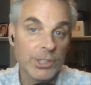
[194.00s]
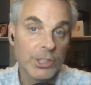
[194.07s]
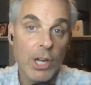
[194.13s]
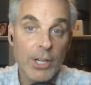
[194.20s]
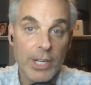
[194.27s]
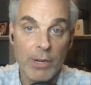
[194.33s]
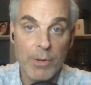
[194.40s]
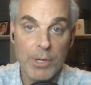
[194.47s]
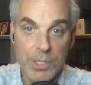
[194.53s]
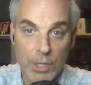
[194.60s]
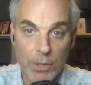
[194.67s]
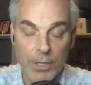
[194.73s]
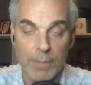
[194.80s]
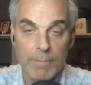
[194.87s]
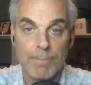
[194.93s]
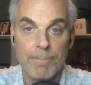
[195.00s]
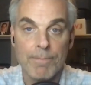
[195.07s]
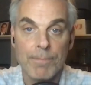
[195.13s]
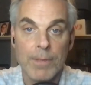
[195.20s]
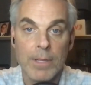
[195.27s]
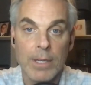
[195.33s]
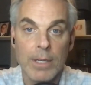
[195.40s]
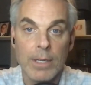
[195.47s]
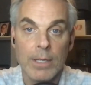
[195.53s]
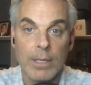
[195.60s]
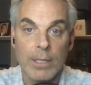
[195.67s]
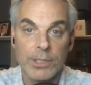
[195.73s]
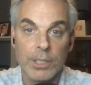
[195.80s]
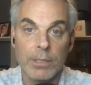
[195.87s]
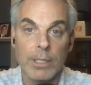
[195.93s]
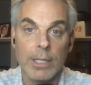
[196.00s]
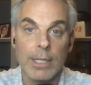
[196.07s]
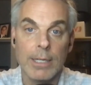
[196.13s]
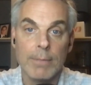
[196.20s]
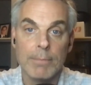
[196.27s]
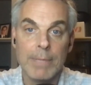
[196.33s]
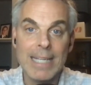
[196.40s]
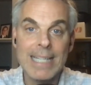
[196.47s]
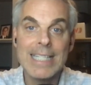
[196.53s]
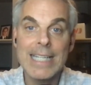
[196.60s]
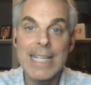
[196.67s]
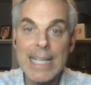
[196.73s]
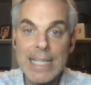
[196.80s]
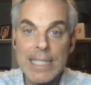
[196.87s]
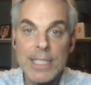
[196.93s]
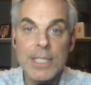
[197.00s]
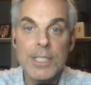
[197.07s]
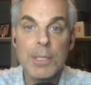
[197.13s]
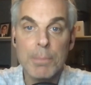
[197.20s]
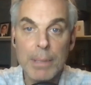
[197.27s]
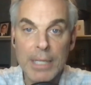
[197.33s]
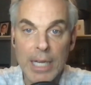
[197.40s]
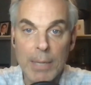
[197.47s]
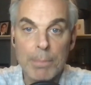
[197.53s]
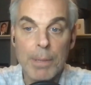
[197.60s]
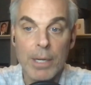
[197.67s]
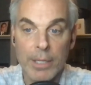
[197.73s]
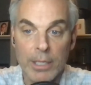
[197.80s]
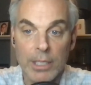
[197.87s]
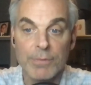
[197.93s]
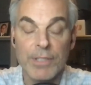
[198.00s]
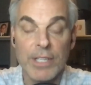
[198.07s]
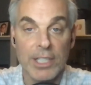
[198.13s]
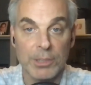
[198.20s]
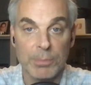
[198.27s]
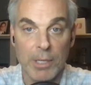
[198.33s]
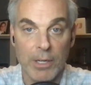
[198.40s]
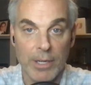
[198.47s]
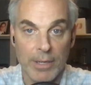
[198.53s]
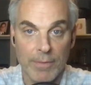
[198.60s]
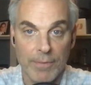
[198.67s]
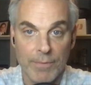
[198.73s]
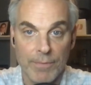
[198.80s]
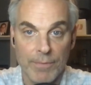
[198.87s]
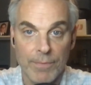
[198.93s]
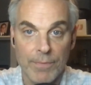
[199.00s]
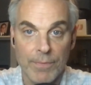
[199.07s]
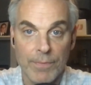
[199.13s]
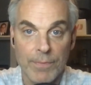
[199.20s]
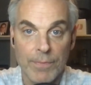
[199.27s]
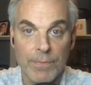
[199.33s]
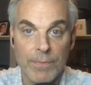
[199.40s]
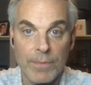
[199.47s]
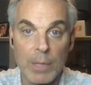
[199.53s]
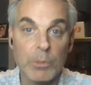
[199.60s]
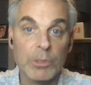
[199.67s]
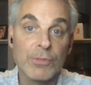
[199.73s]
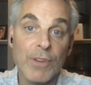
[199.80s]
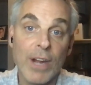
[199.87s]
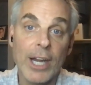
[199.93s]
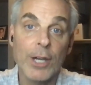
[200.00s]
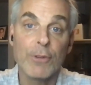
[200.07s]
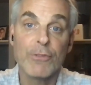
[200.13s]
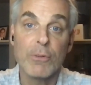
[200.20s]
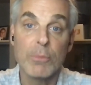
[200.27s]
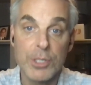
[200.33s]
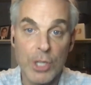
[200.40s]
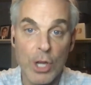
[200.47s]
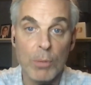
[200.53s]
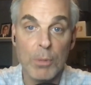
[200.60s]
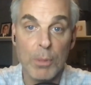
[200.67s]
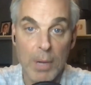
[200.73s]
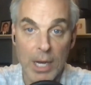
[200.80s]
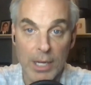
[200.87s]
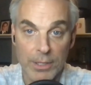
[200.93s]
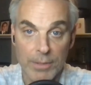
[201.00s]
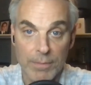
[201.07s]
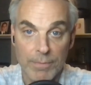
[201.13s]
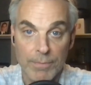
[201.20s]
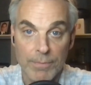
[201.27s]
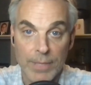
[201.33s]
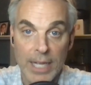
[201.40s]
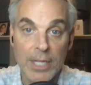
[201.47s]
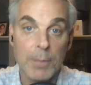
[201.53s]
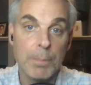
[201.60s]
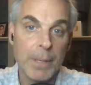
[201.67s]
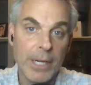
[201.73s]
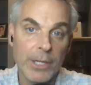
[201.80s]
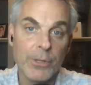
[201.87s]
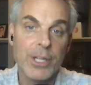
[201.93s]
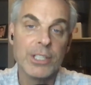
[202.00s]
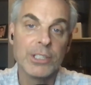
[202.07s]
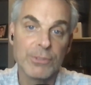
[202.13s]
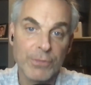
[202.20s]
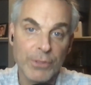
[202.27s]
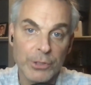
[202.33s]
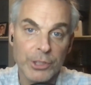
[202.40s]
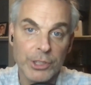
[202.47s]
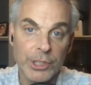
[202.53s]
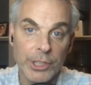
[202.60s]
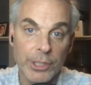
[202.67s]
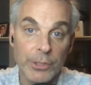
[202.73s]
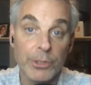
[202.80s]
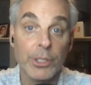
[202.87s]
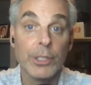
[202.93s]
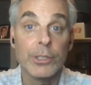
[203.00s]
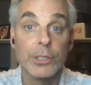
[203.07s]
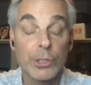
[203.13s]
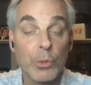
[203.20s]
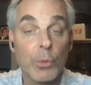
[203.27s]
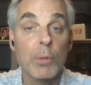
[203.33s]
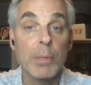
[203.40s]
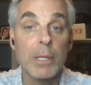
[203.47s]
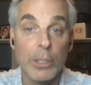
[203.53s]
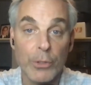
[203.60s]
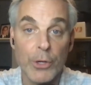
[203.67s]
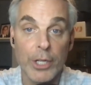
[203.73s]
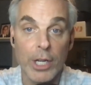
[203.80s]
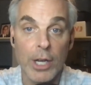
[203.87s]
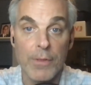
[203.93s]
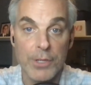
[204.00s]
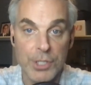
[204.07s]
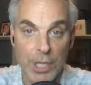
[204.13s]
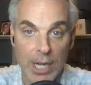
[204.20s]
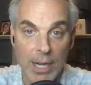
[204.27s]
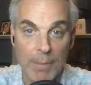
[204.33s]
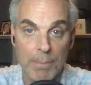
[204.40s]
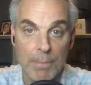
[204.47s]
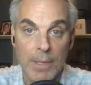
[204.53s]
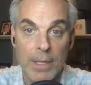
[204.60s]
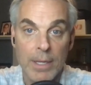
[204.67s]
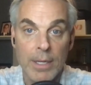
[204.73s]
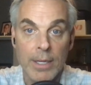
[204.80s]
Let's talk Arizona. Listen, it's easy to beat up on Cliff Kingsbury. He was fired from his alma mater and appeared his first year to sort of be learning on the job.